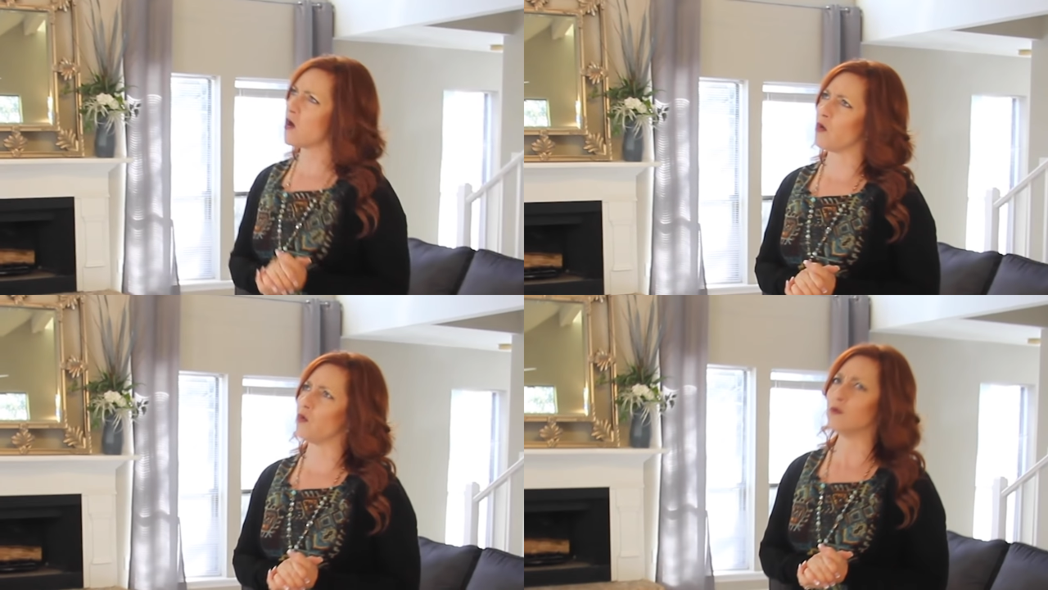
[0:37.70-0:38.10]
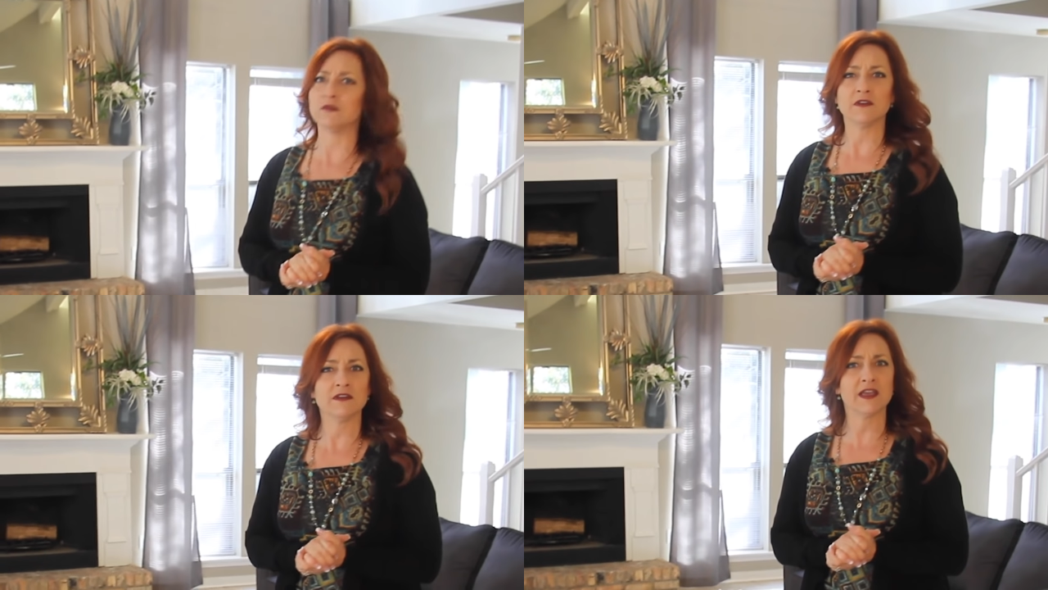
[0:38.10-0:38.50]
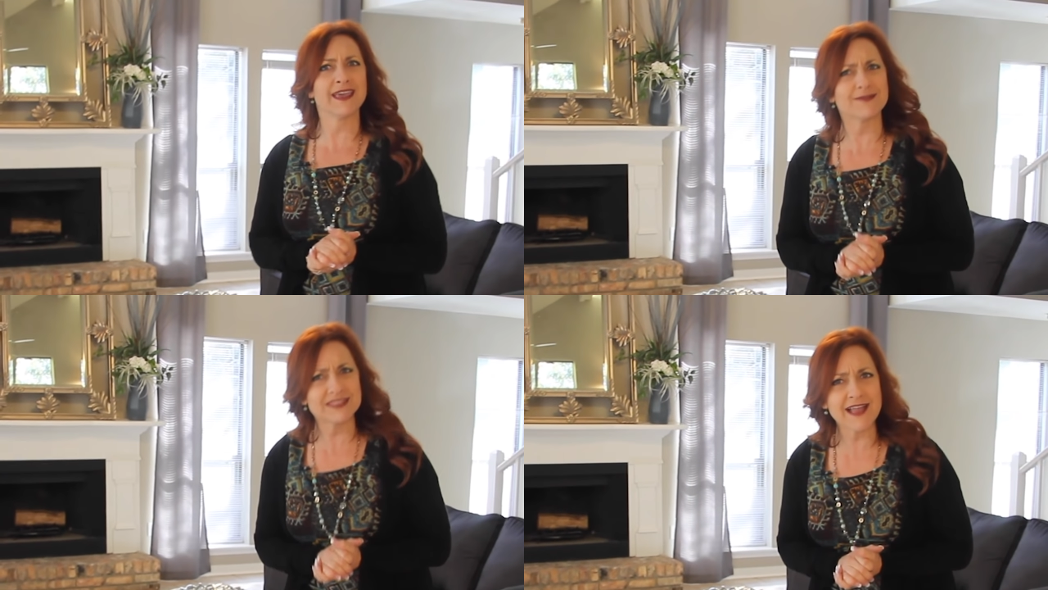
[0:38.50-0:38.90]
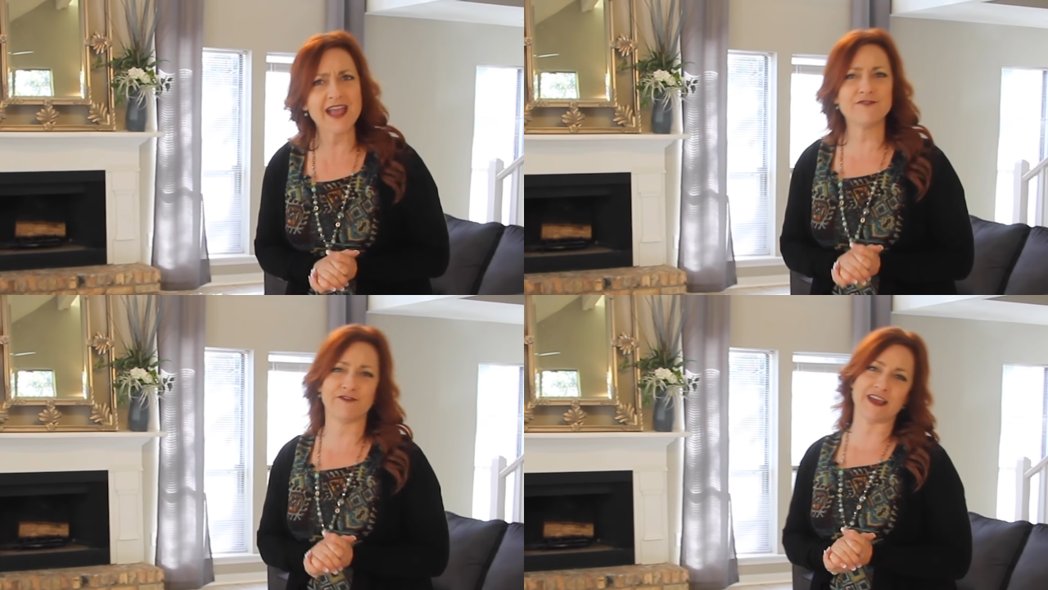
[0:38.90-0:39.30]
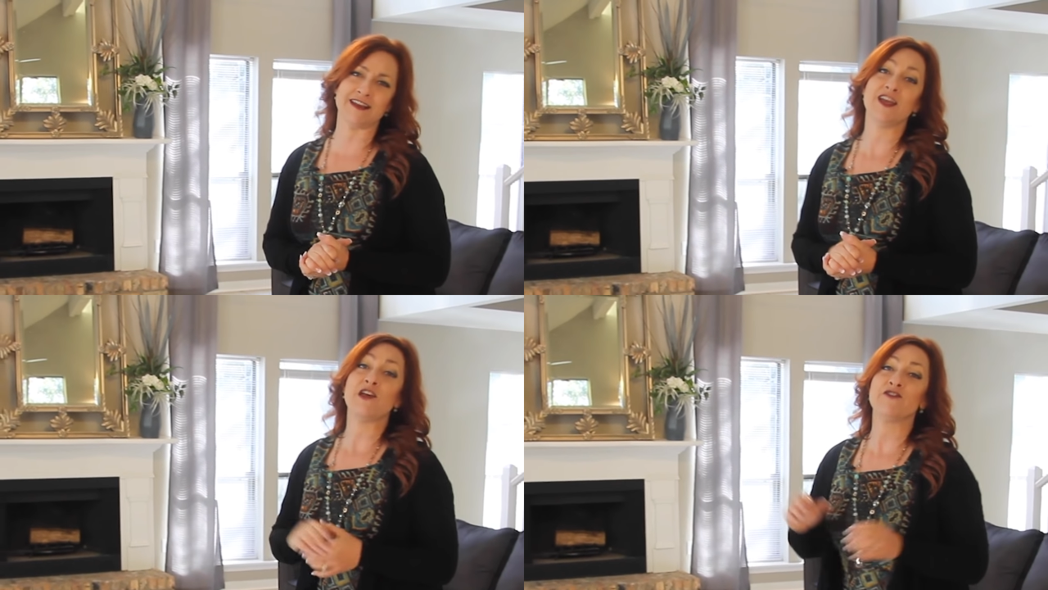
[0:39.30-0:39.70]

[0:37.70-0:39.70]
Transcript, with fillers: no, it gave us nine feet.